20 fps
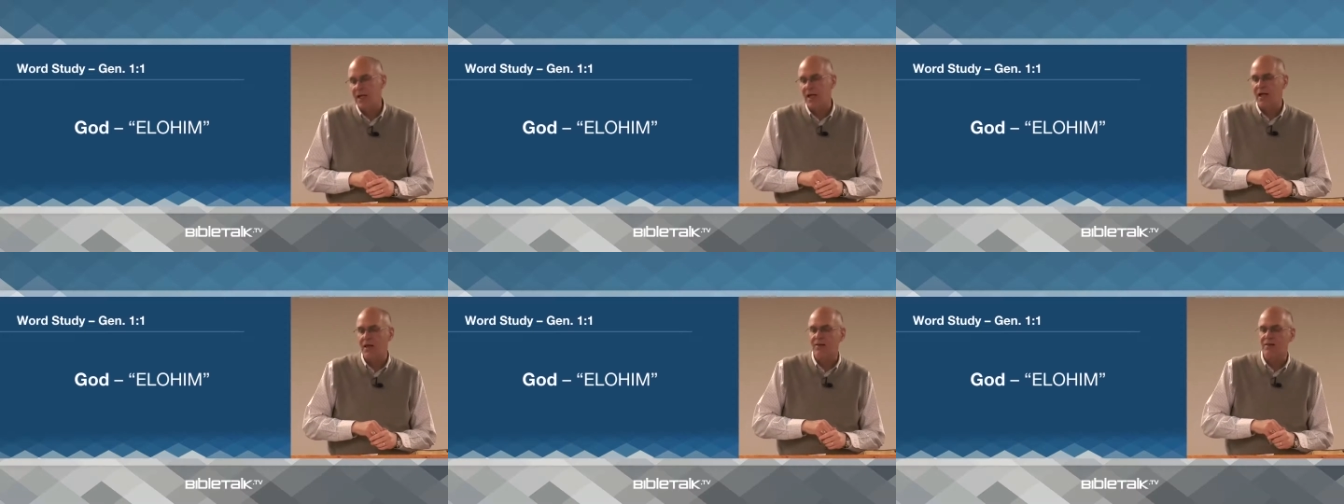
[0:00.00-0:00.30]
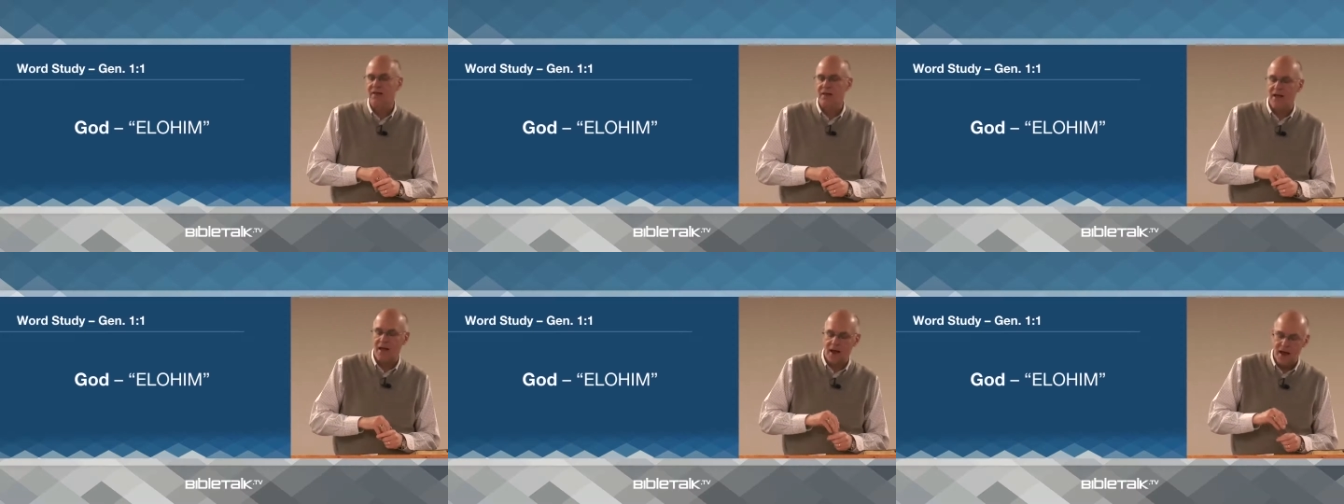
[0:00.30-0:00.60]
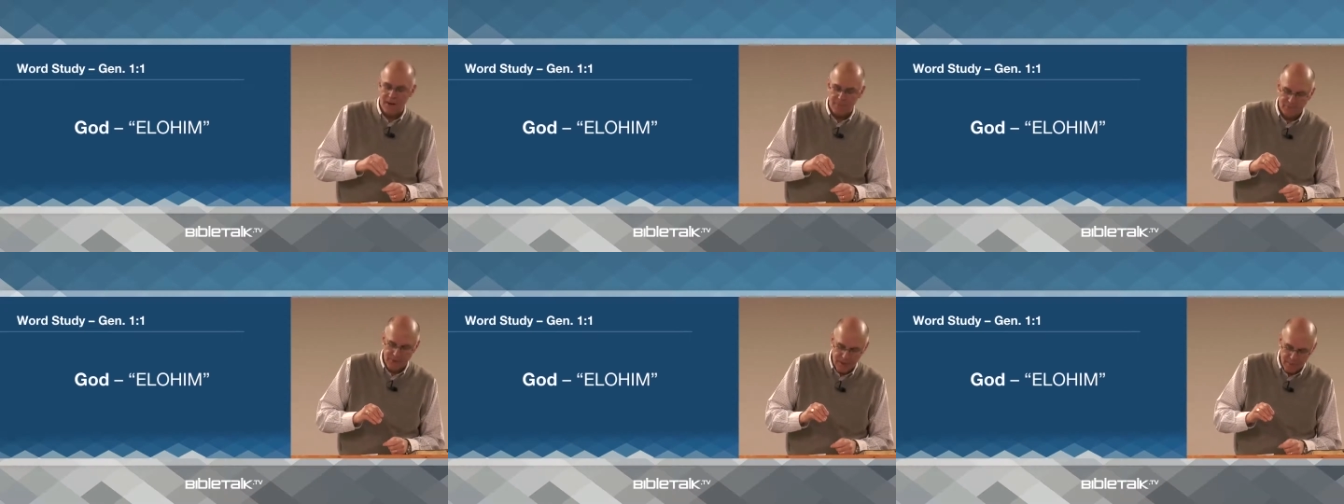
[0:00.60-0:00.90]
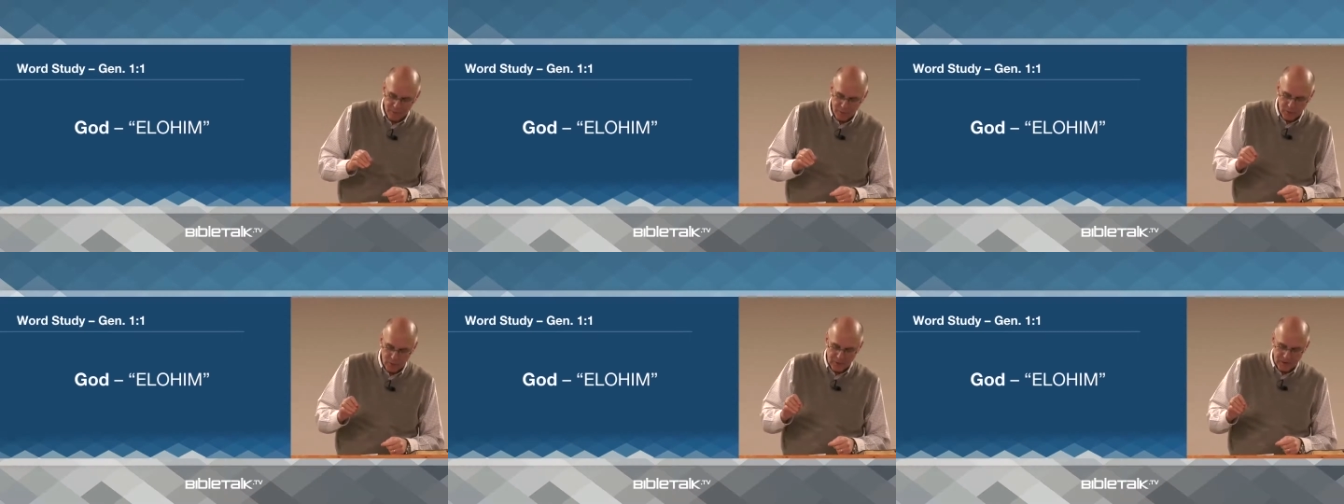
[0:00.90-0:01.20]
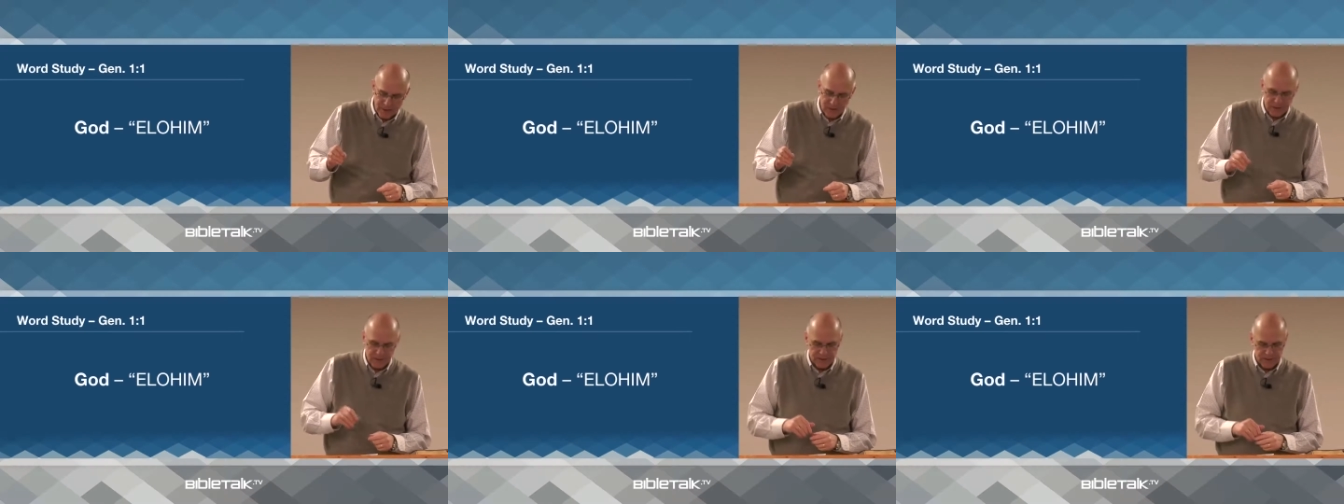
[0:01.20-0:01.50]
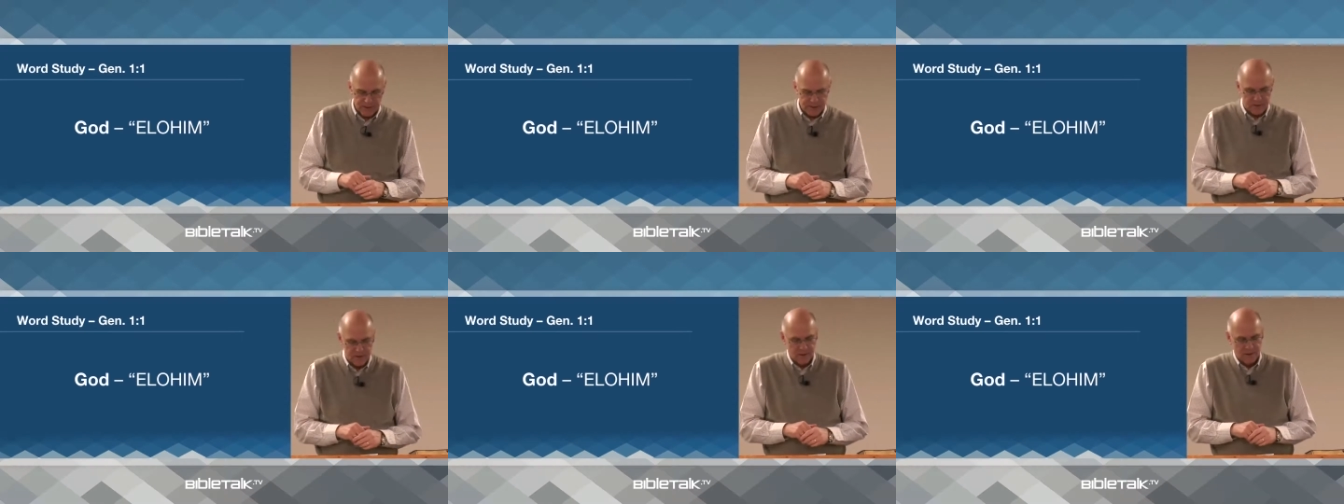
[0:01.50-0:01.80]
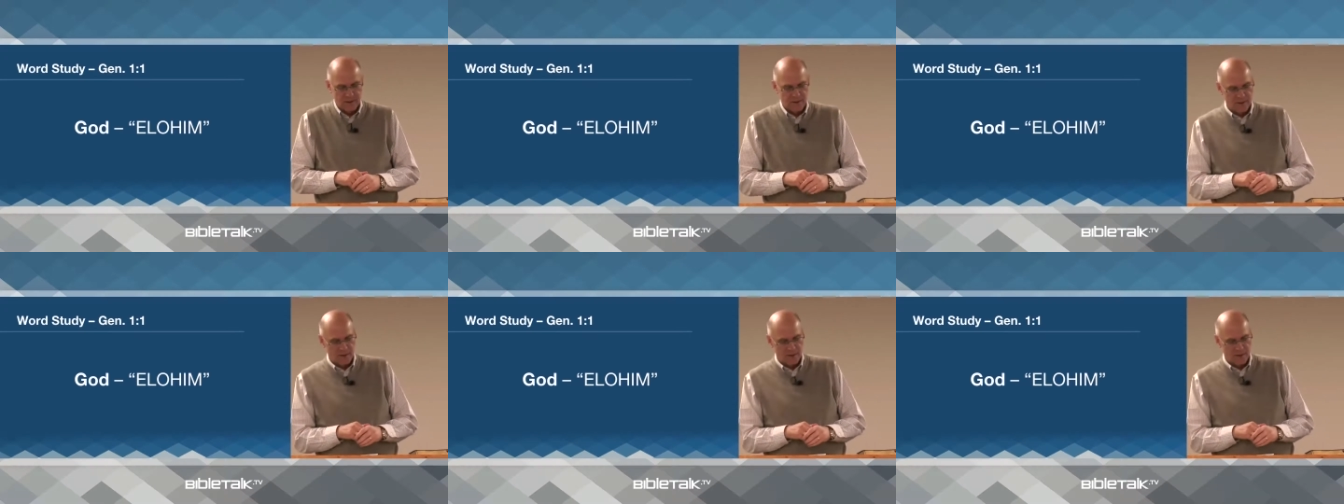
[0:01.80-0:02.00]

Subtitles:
and the omnipotence